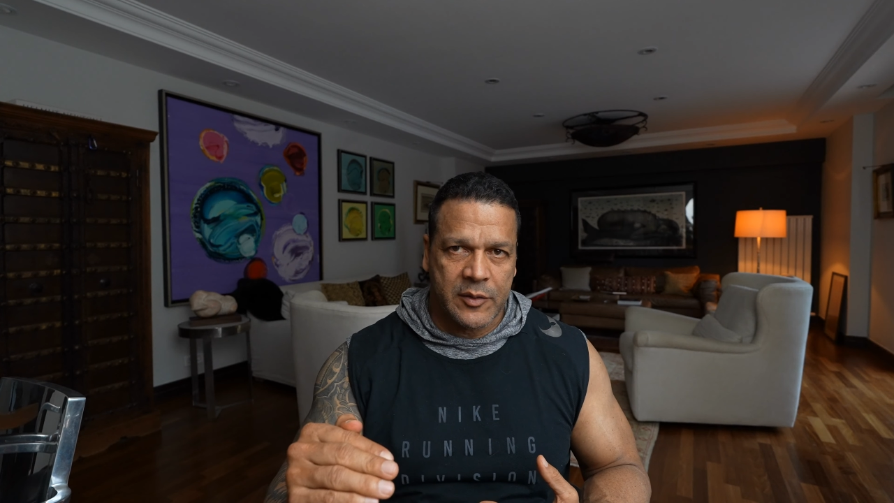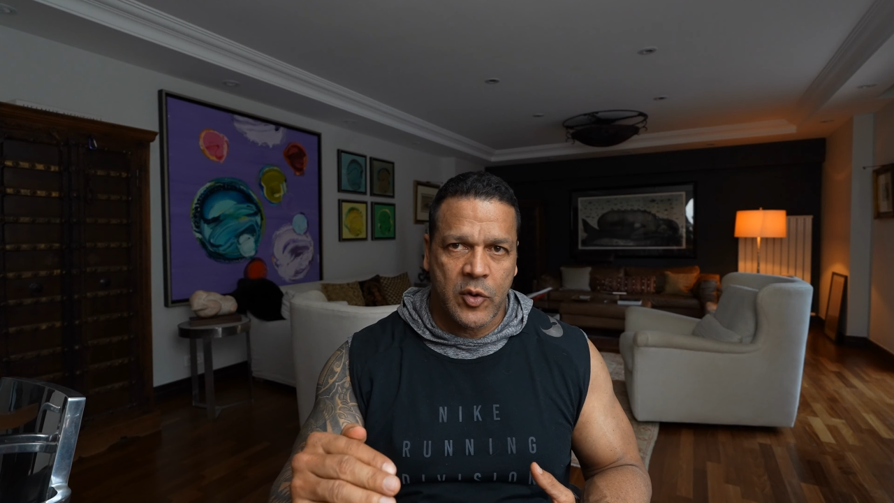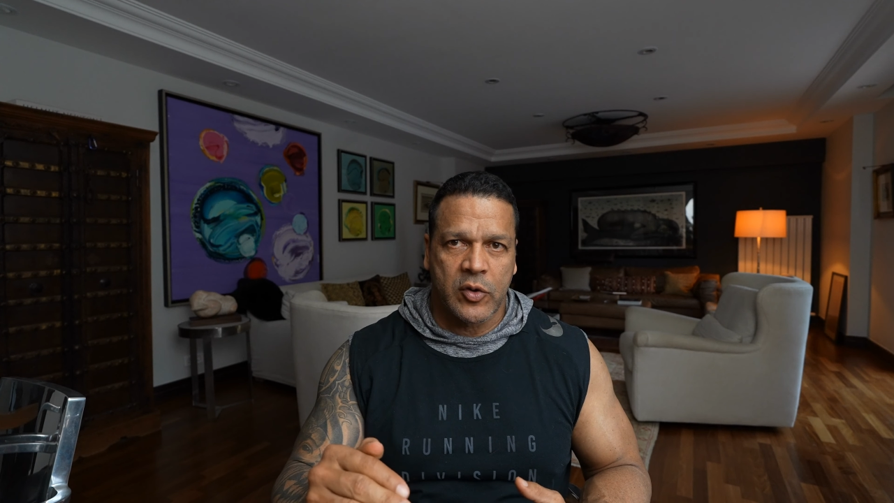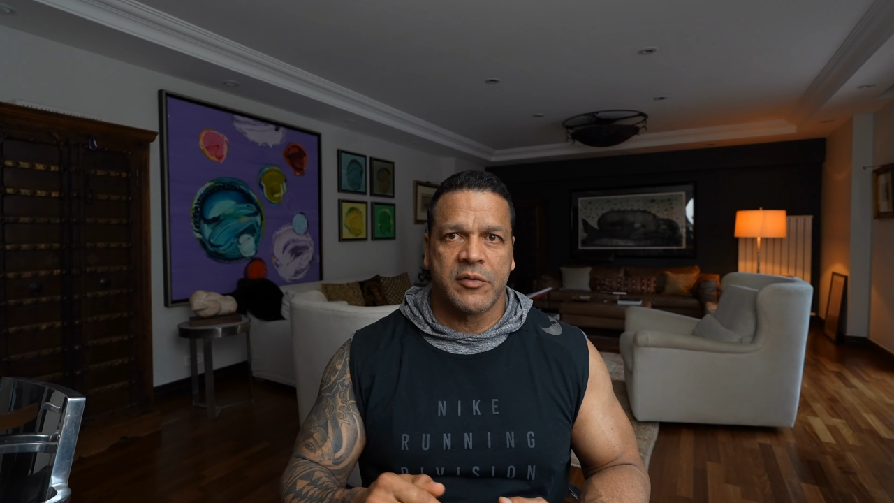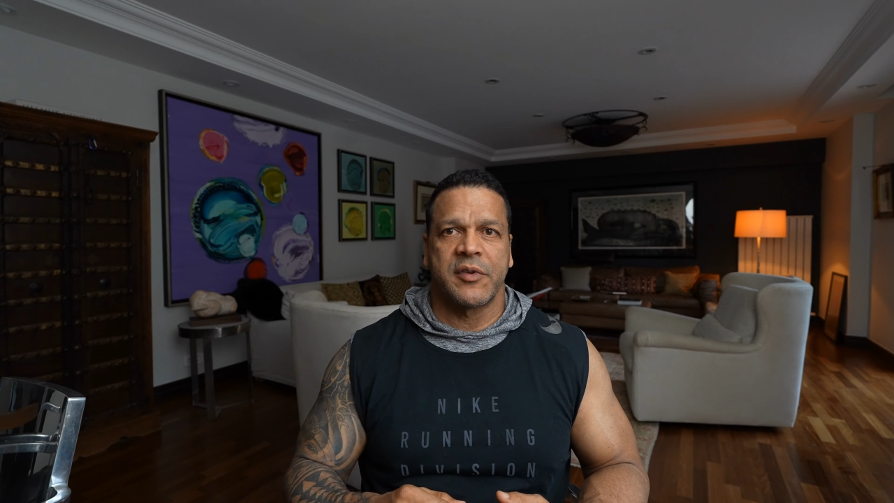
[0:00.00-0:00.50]

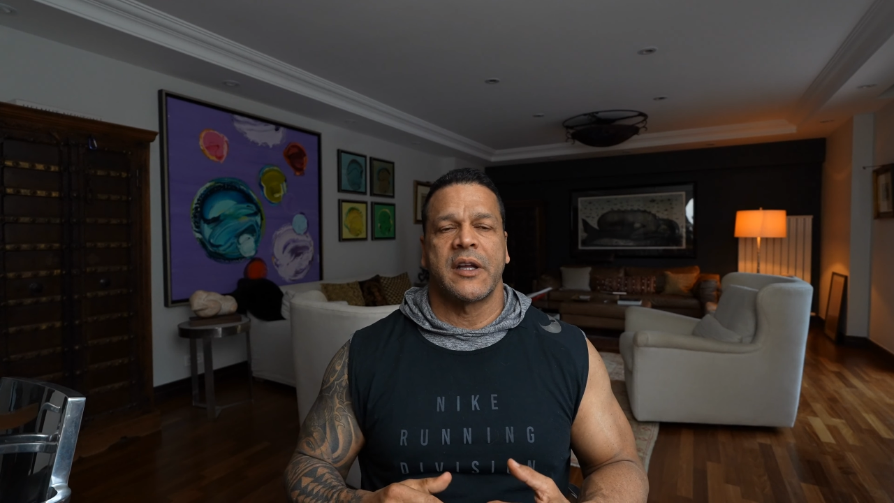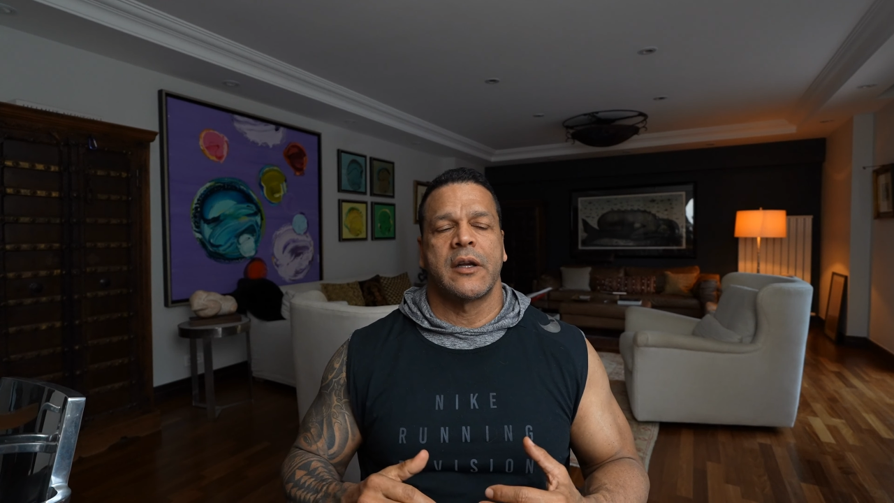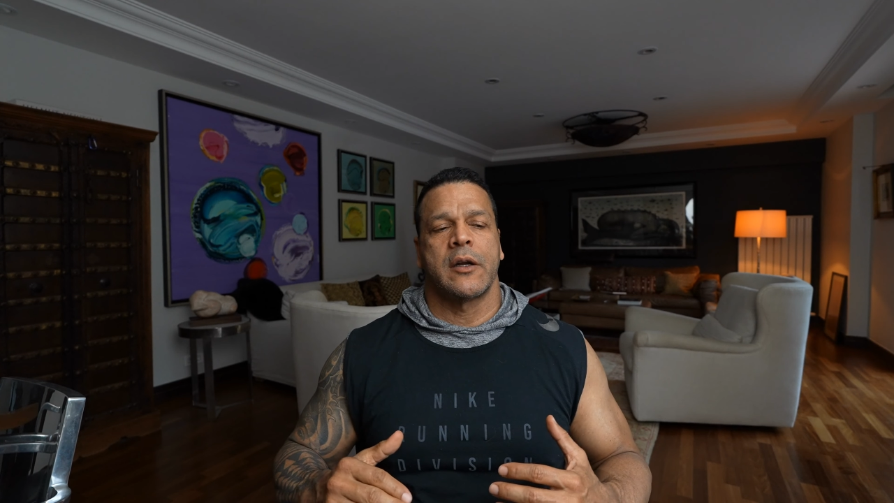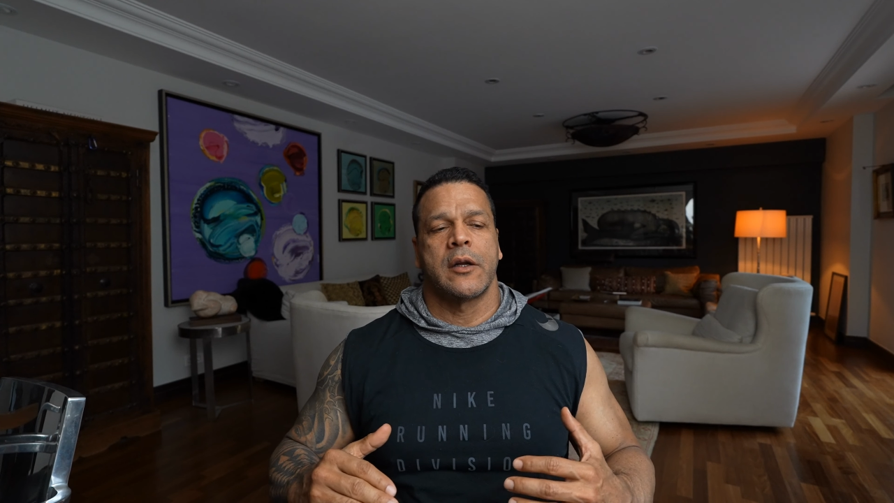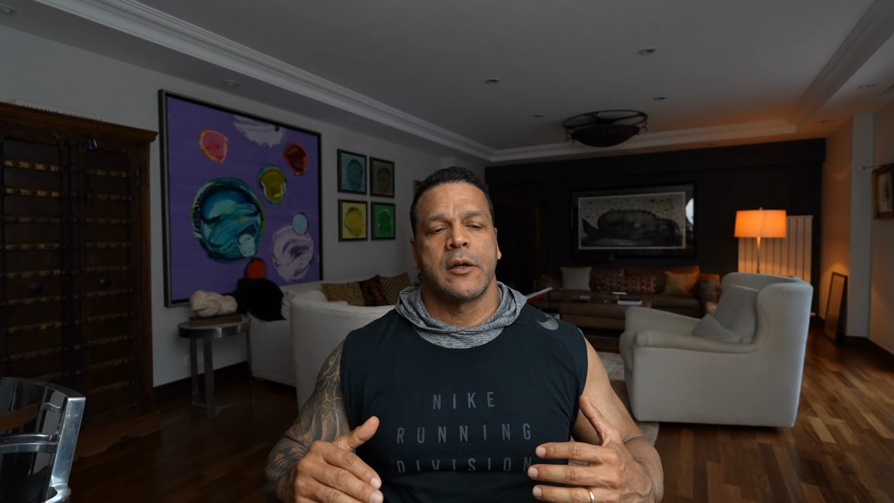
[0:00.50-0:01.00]

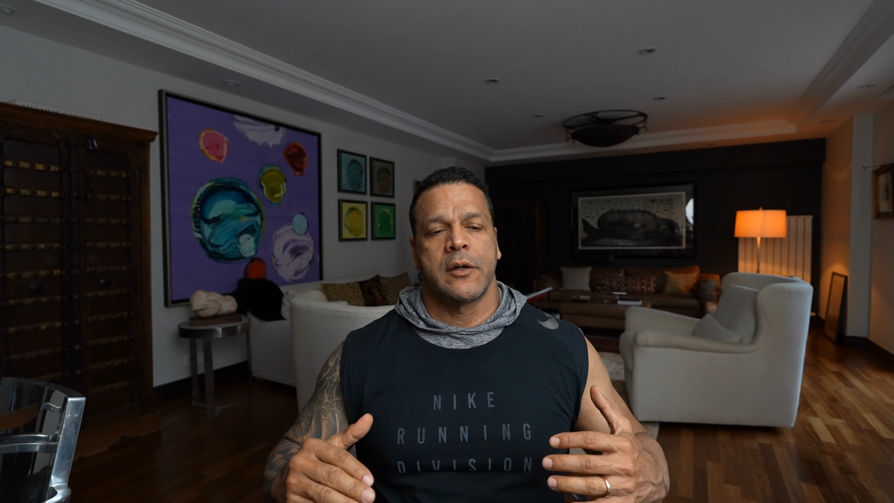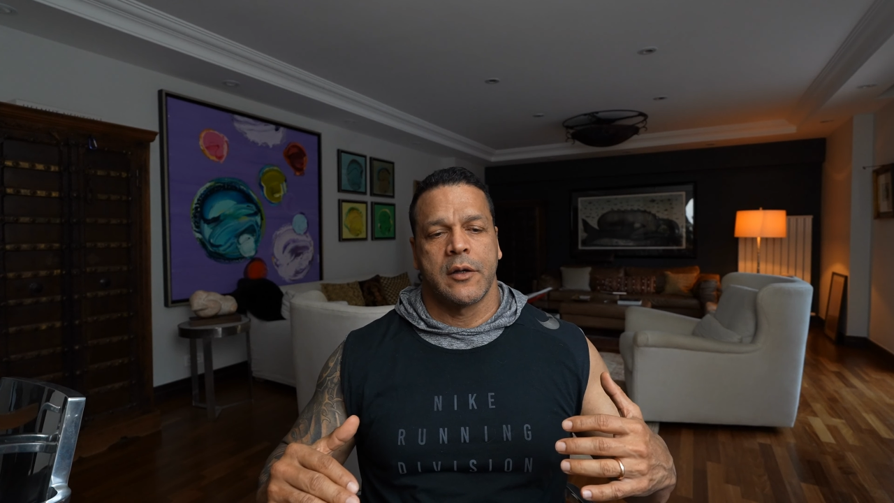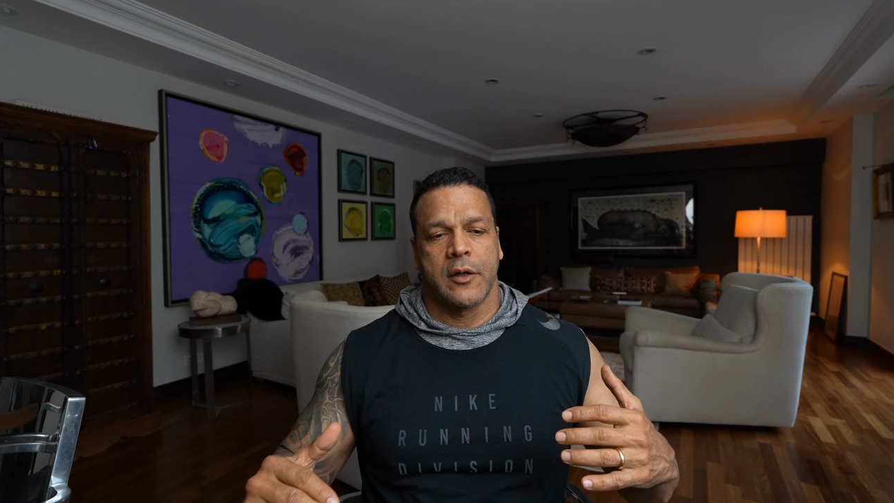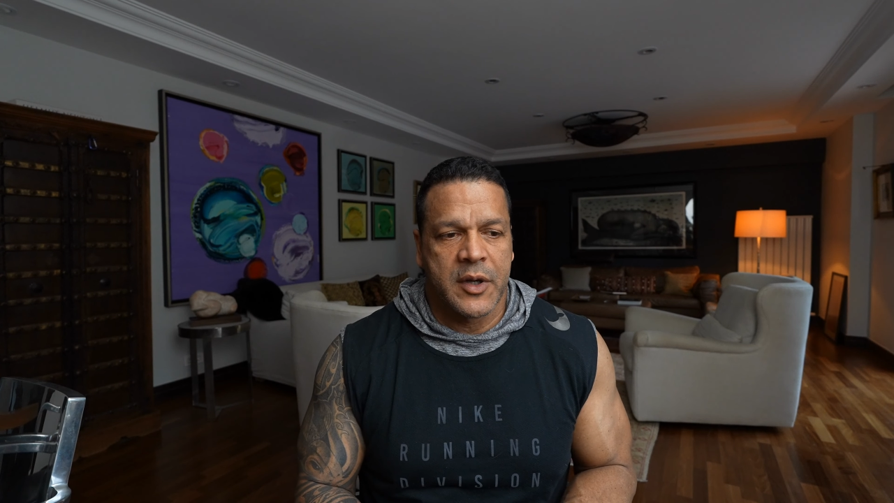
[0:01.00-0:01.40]
motivated